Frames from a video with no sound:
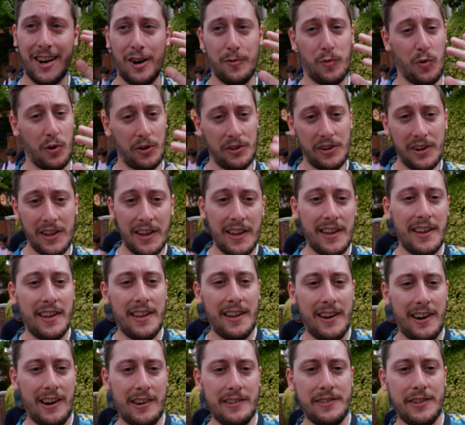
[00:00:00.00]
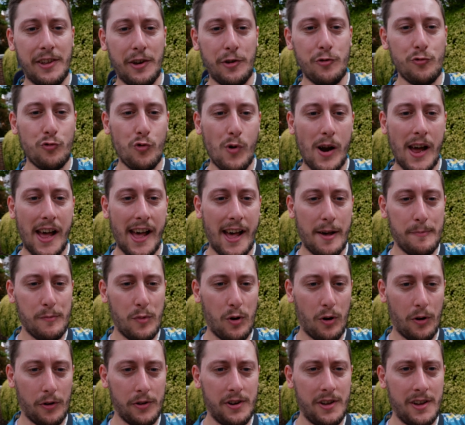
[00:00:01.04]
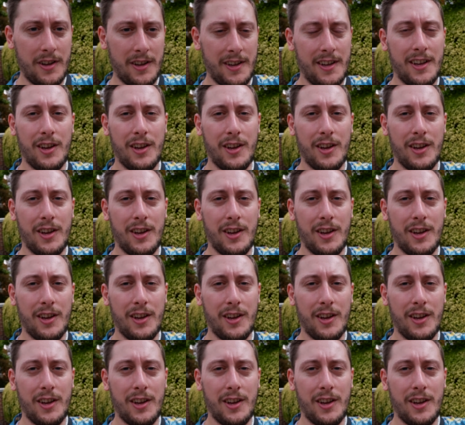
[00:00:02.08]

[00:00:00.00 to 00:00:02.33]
Come on. Hundo Rare Mon.